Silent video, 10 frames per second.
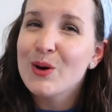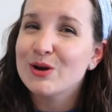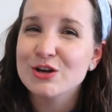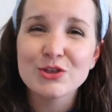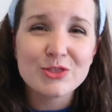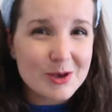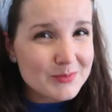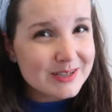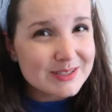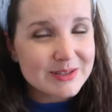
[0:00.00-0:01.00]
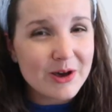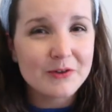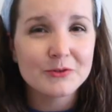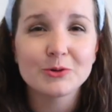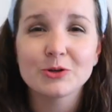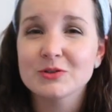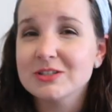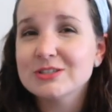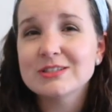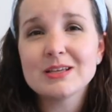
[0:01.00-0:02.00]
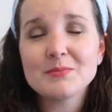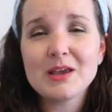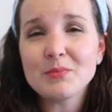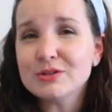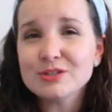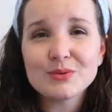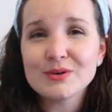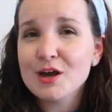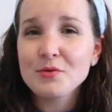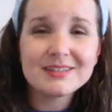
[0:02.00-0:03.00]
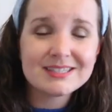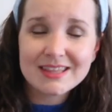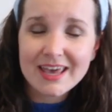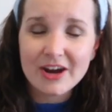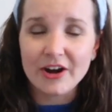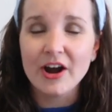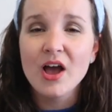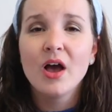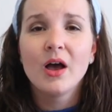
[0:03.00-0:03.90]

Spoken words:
or your thumbnail is awful or just that people don't know it's there.